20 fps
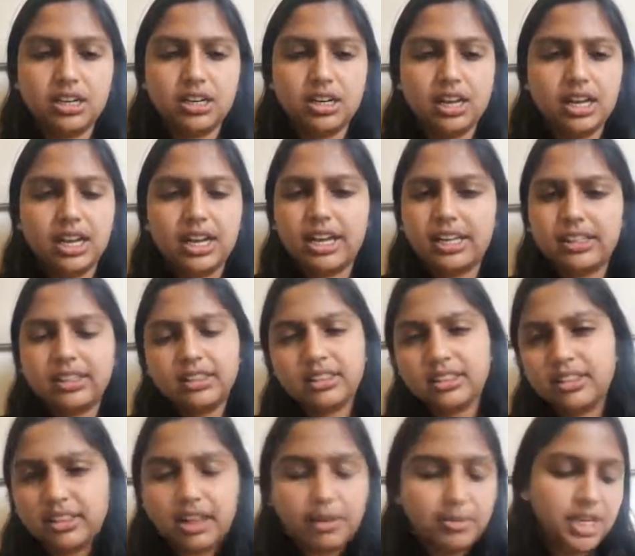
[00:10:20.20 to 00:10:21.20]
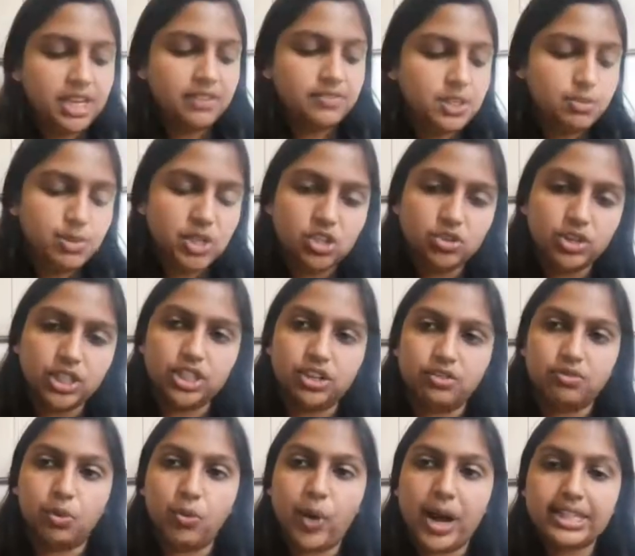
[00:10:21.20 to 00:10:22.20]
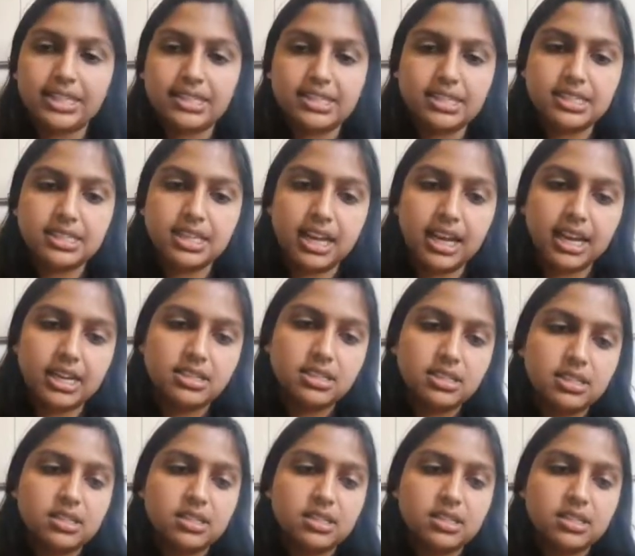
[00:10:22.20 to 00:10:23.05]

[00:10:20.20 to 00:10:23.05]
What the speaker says: And let me give some intuition for why this is the case.